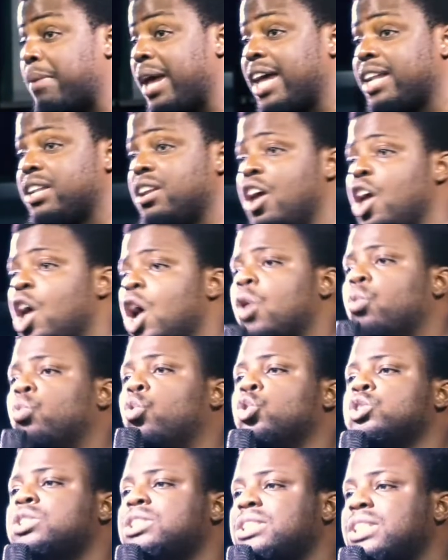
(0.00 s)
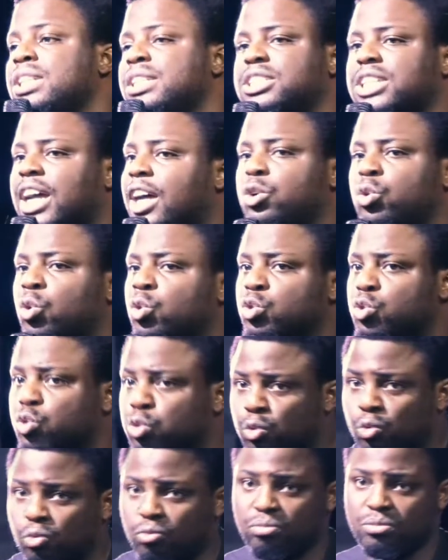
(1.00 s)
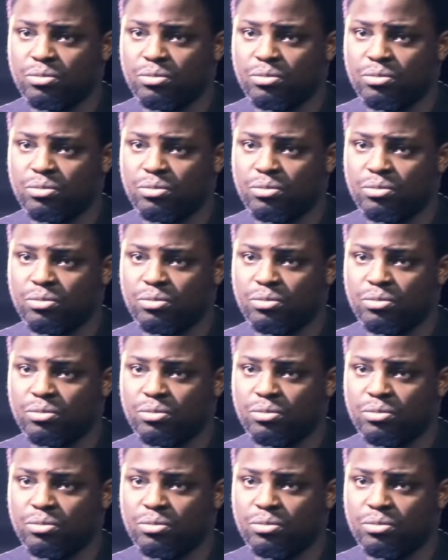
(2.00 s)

men who teach and don't do